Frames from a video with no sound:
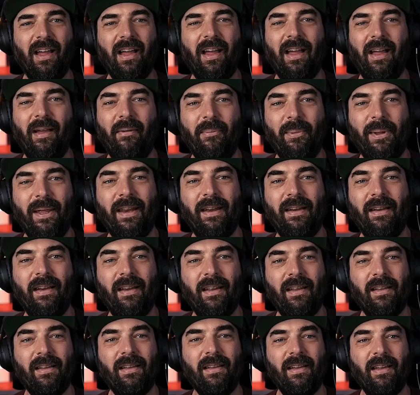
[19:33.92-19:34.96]
I
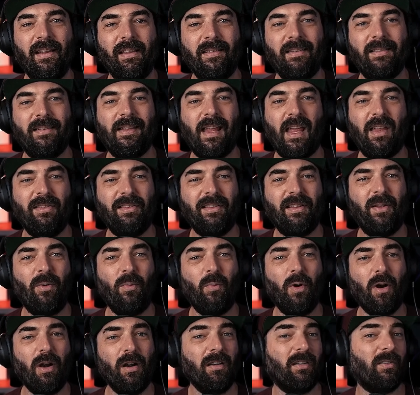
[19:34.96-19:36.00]
mean, it says
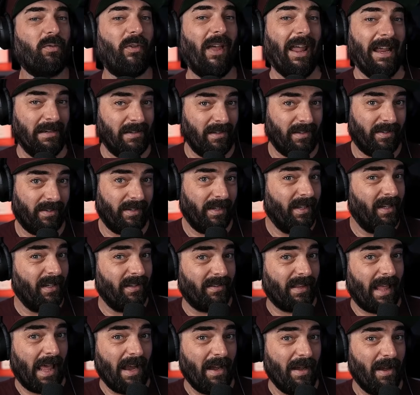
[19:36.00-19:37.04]
the words fantasy.
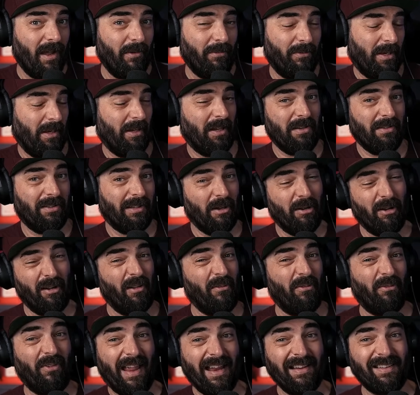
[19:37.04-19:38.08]
Is that enough to
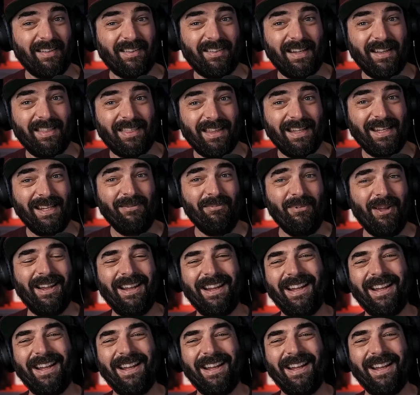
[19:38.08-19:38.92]
consider it a fantasy theme?